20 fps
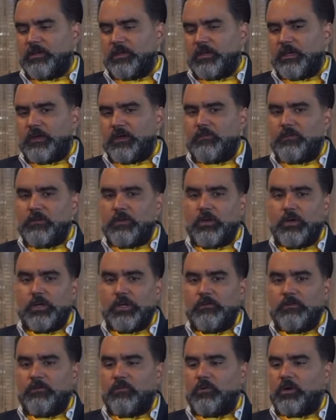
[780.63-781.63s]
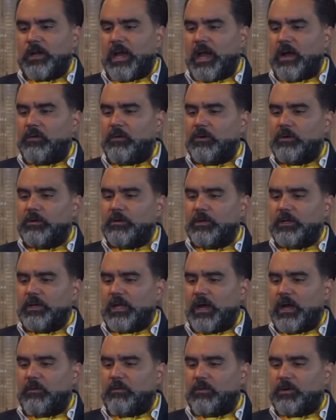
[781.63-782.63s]
If you're looking for an
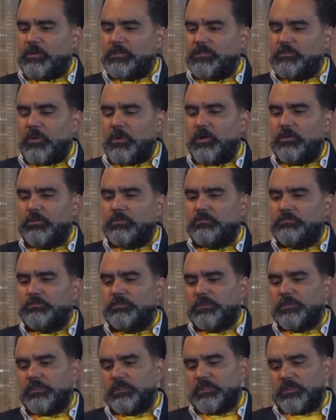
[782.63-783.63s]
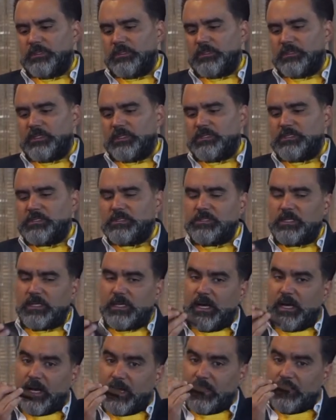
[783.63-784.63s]
hour smoke, this is the
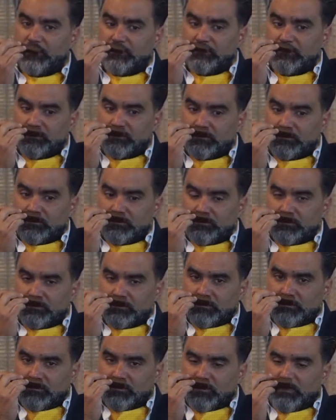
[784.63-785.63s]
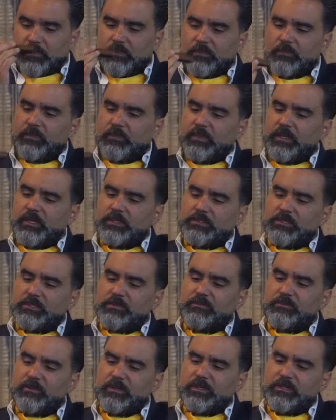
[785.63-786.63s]
guy.
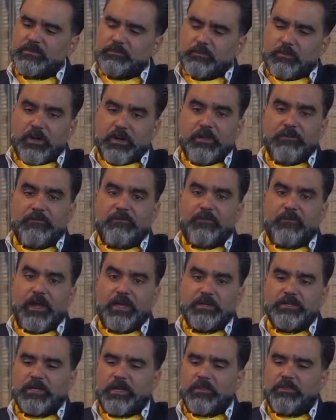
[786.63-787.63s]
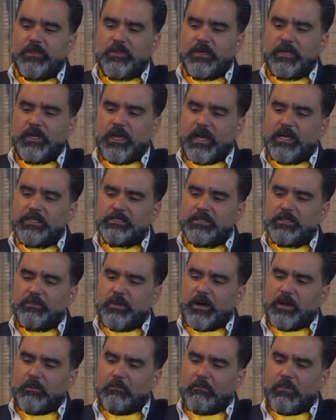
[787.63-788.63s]
It's pretty fresh. I think it has
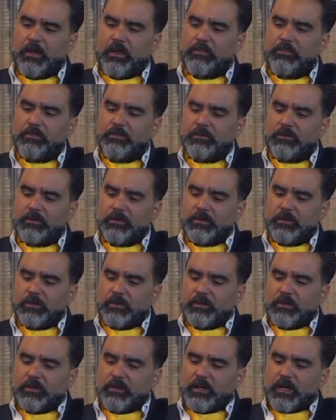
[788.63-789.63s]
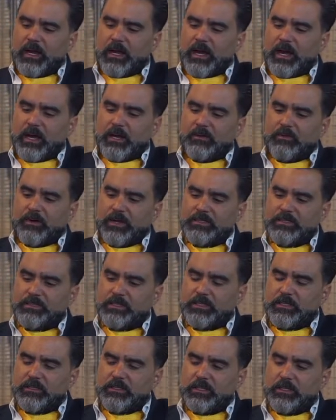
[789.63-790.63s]
about a month. I had it
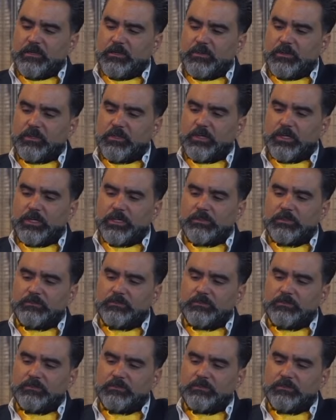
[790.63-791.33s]
rested in the humidor.